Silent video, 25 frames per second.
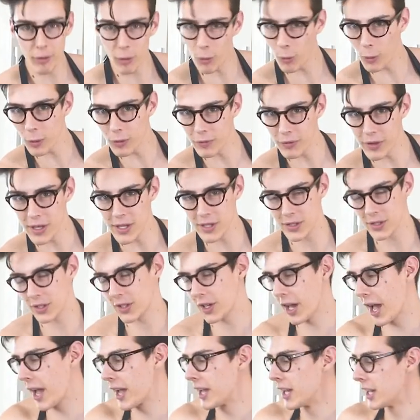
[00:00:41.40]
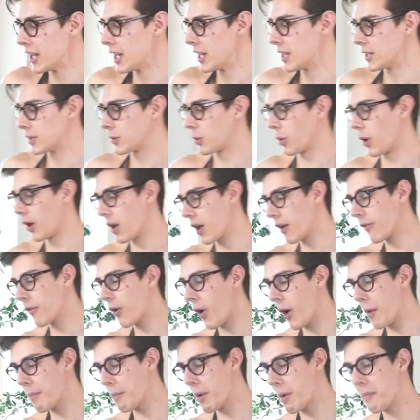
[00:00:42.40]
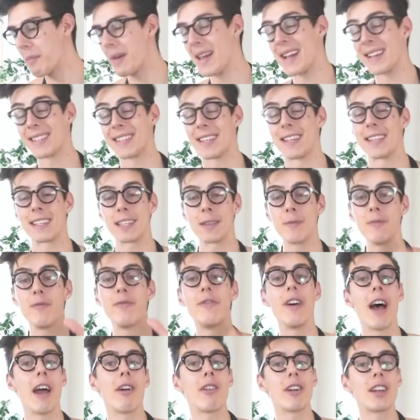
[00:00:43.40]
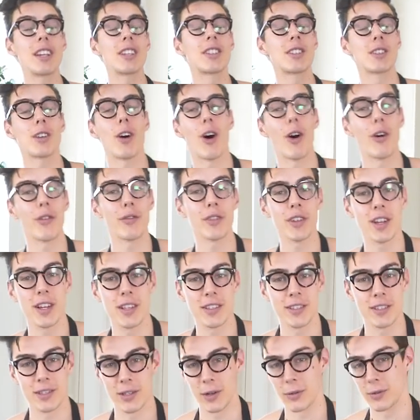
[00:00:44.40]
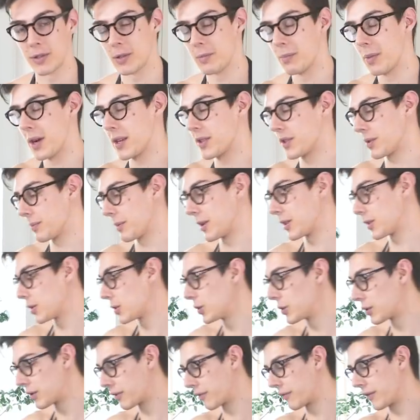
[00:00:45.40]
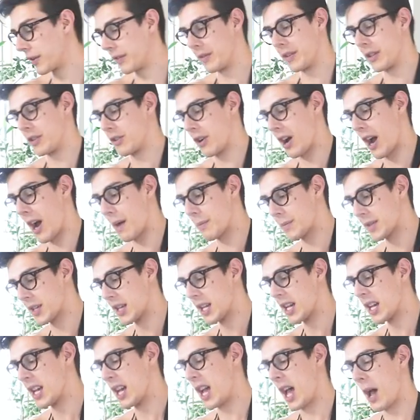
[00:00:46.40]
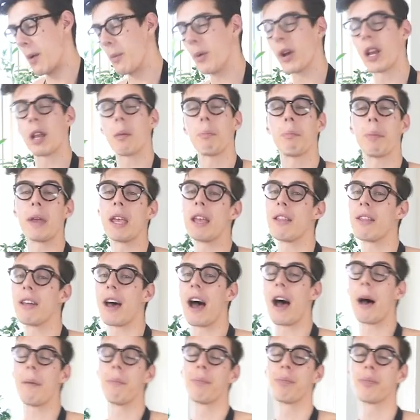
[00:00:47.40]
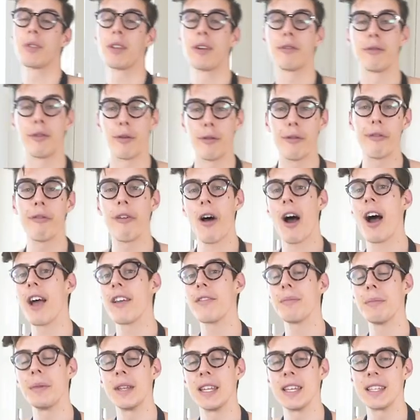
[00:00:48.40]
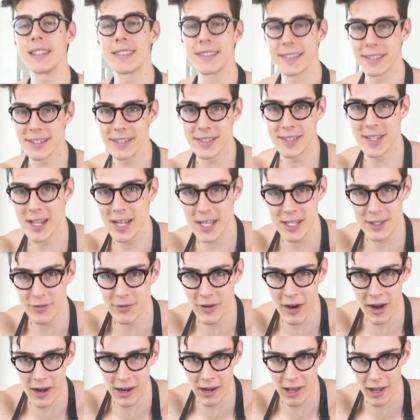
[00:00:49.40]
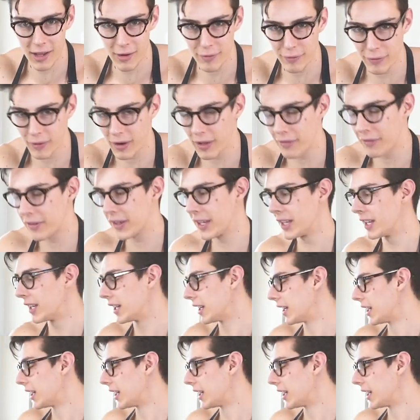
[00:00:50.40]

all of this, okay? So what I've got in my mixer is some very soft unsalted butter, about 250 grams, and we're gonna beat that for five minutes until it's very light and fluffy.